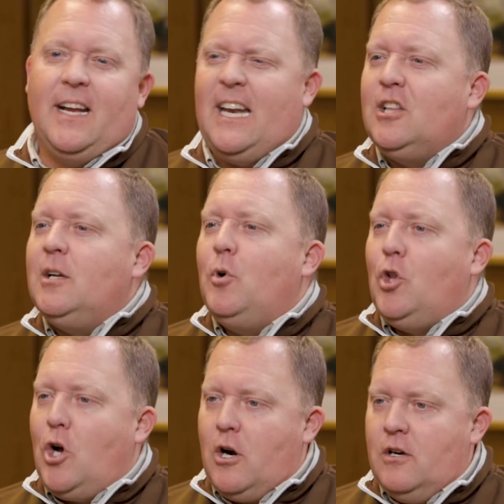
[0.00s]

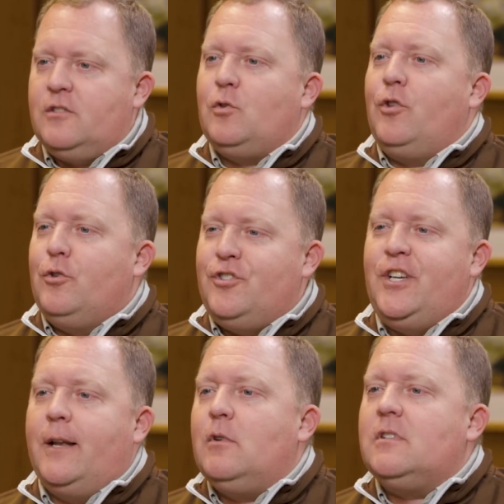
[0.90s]
liberal arts or those
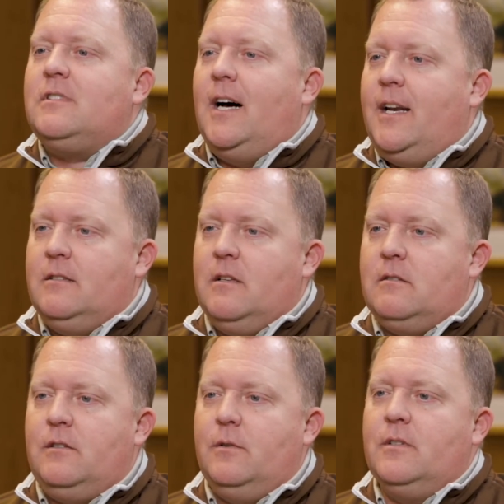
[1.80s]
general studies that
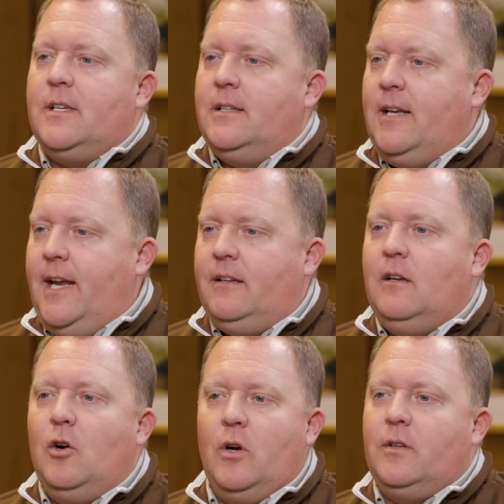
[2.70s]
students can take to
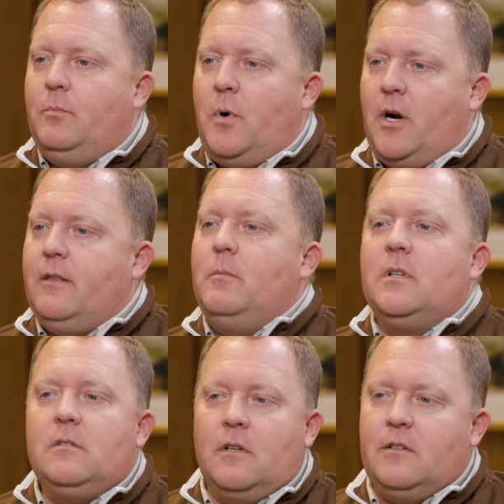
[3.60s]
go as part of the
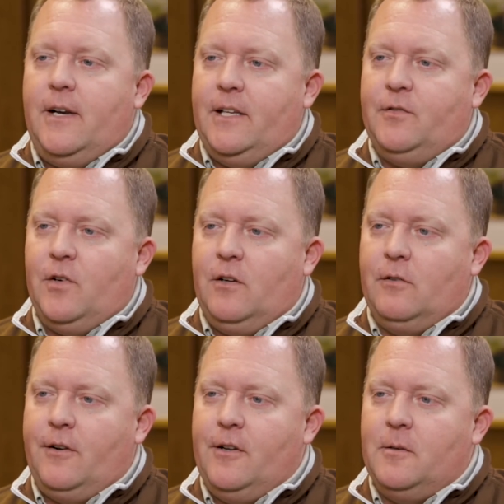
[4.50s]
Minnesota transfer
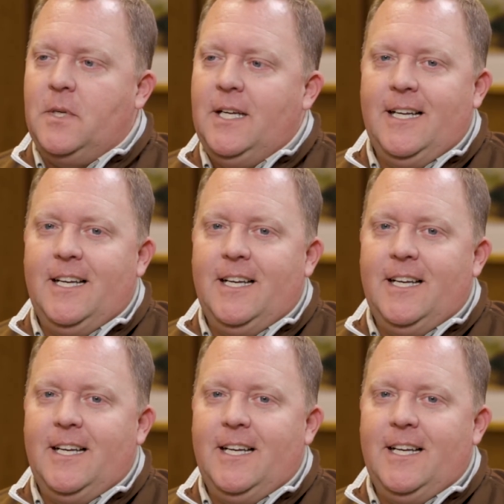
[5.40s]
curriculum.